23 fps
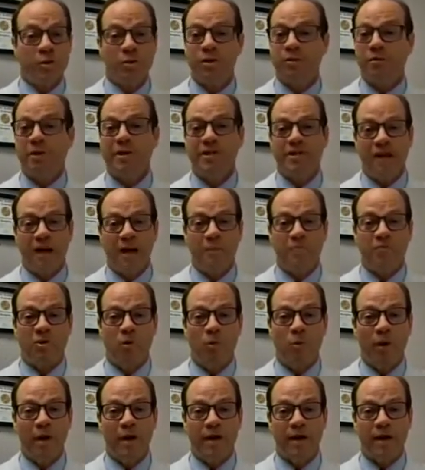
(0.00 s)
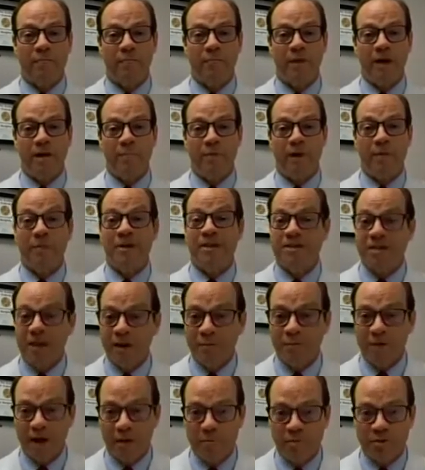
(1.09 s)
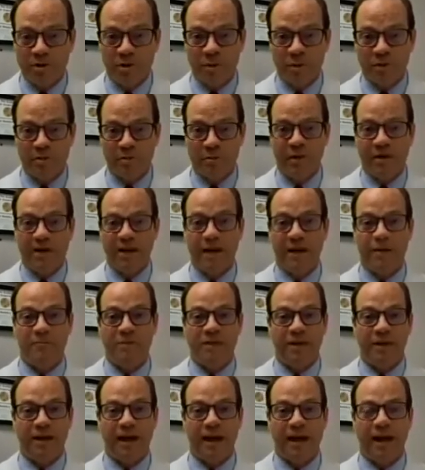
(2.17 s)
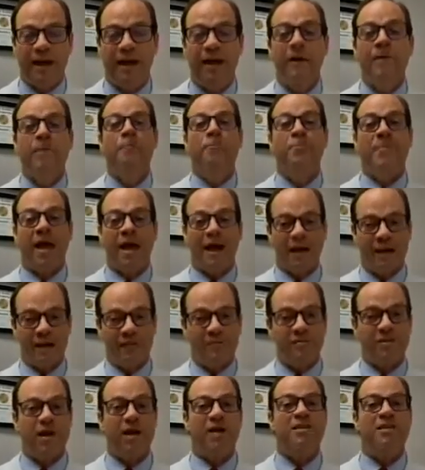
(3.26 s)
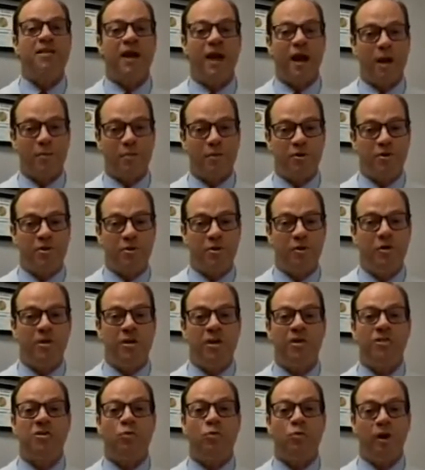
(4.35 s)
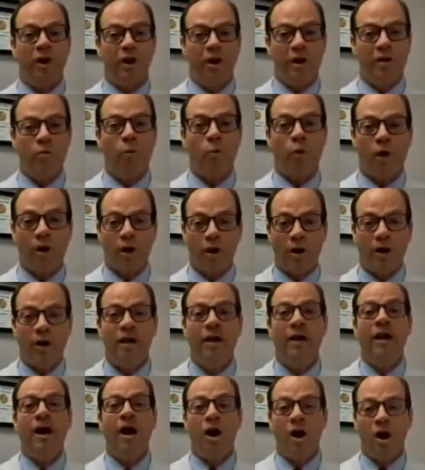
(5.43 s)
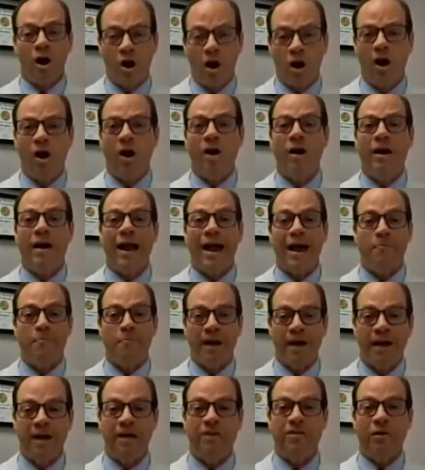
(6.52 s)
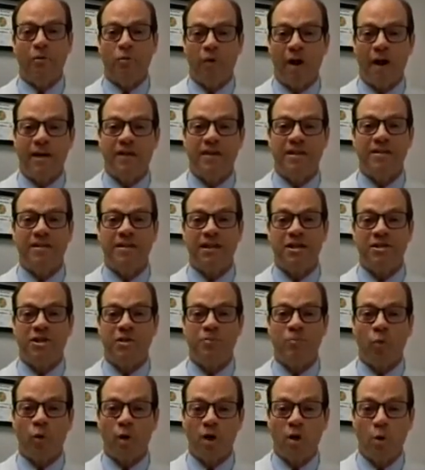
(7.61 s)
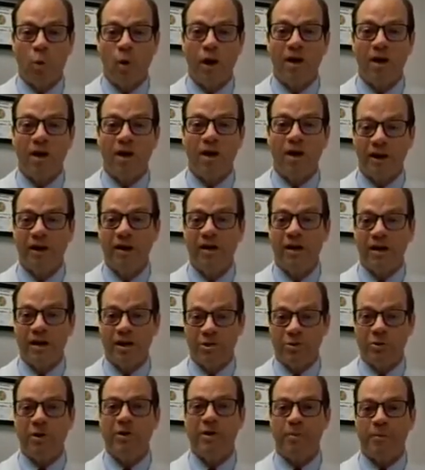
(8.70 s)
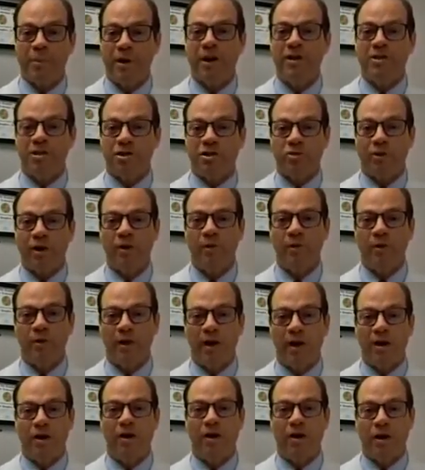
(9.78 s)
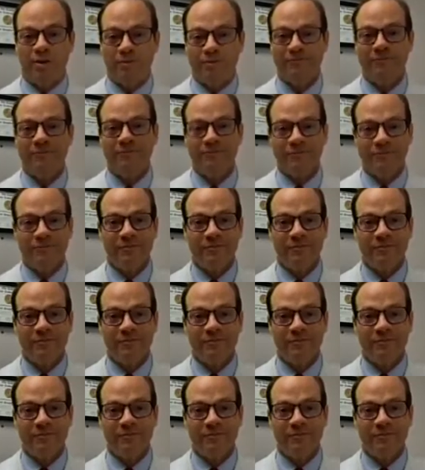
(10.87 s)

2 or 3 times a week at minimum, and sometimes 2 or 3 times a day. That gives us the opportunity to really work hard at making the right decision more quickly and treat the patients right where they are.